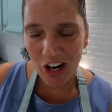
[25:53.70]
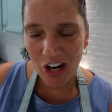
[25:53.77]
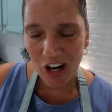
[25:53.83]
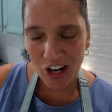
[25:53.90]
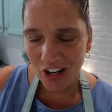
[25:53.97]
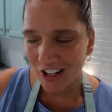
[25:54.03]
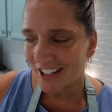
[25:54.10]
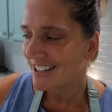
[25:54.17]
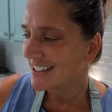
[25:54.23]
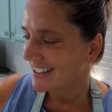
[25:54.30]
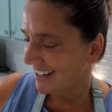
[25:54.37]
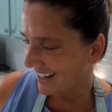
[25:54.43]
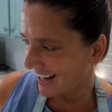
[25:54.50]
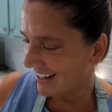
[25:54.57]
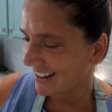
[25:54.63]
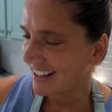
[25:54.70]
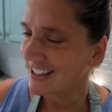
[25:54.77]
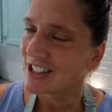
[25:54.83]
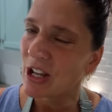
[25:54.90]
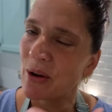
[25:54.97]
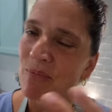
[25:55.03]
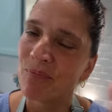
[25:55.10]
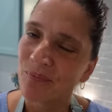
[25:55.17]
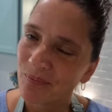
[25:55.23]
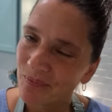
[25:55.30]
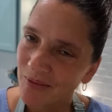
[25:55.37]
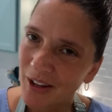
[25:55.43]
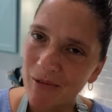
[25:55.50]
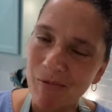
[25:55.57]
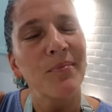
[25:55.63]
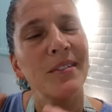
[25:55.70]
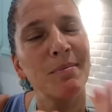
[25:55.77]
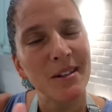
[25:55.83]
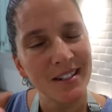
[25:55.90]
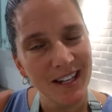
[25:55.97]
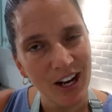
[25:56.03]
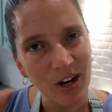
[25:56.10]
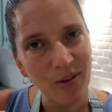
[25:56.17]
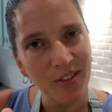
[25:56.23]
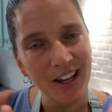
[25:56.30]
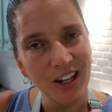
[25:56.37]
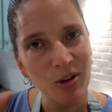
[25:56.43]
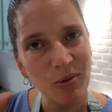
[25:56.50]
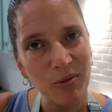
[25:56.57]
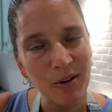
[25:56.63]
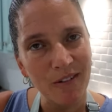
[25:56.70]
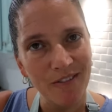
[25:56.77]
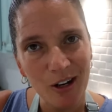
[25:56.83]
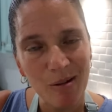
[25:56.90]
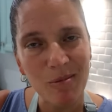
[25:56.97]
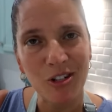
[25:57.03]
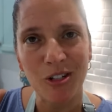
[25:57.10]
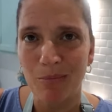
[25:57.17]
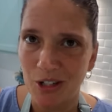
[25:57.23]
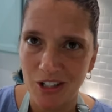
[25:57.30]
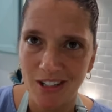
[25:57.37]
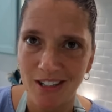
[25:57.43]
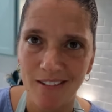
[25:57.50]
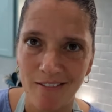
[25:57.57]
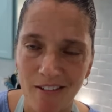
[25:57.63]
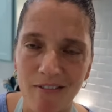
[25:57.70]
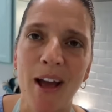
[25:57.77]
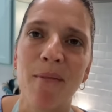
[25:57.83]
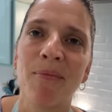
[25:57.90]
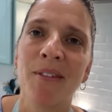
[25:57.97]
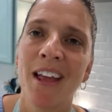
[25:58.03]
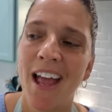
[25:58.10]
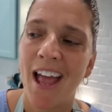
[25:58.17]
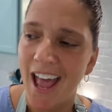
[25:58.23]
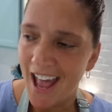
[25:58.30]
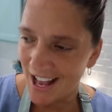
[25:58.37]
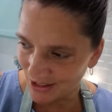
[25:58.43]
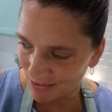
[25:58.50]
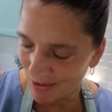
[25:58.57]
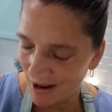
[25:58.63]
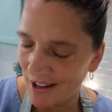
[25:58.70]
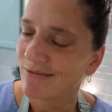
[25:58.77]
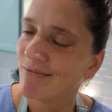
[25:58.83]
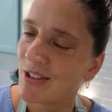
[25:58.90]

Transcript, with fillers: Courage, that kind of thing. So, Miss Carol, thank you. We are very much appreciative of that as well.